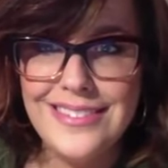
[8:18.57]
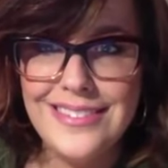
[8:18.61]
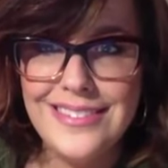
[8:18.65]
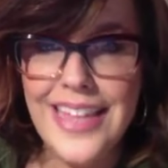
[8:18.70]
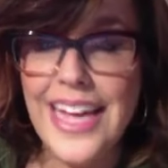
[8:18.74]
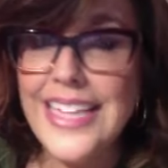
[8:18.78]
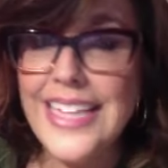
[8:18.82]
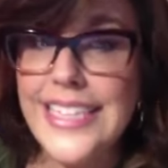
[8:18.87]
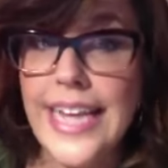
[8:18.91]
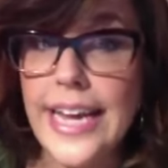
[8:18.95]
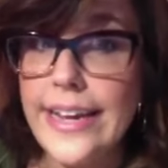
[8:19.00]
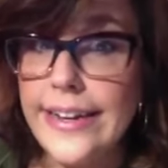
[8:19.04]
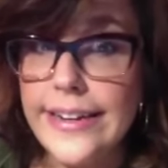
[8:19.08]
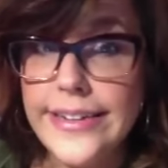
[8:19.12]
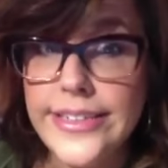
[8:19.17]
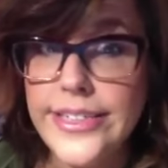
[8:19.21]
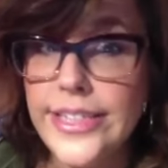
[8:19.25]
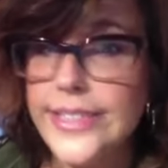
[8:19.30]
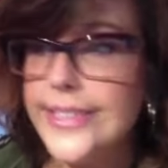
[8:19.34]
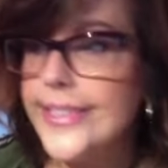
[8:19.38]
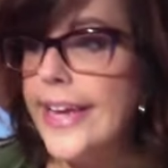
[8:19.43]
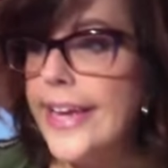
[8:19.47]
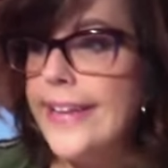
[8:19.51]
That's it.
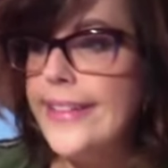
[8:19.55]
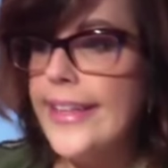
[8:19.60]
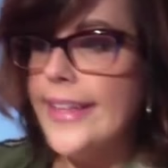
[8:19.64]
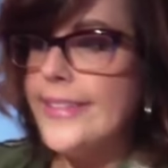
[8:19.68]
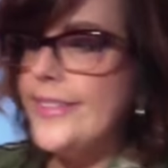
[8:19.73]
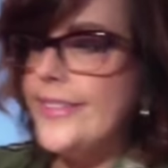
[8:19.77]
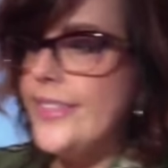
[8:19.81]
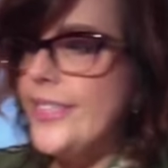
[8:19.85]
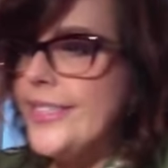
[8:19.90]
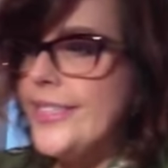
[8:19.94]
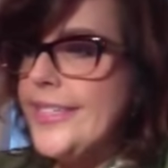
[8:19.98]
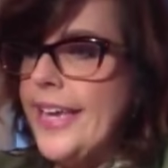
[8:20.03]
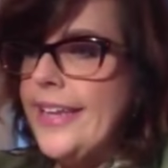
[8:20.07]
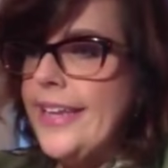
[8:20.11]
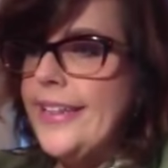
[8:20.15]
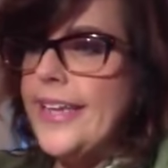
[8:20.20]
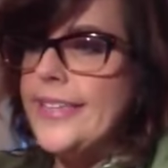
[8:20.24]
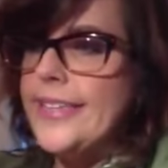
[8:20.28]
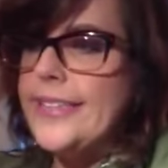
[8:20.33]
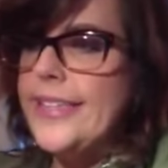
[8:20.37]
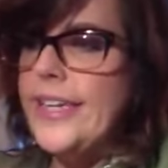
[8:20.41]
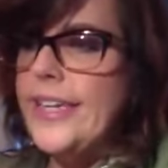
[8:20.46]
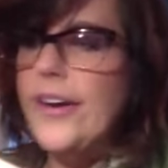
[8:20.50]
Just like this. Just like
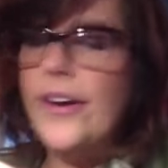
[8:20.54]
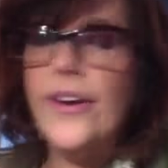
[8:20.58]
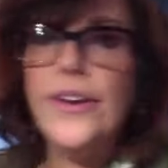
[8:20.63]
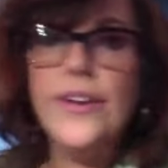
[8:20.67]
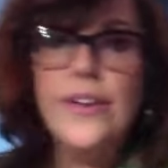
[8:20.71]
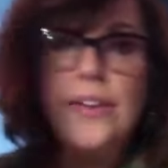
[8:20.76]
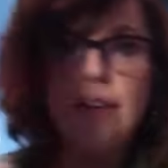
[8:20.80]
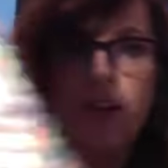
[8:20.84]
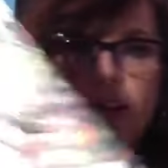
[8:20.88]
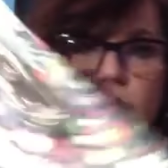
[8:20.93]
this. Here.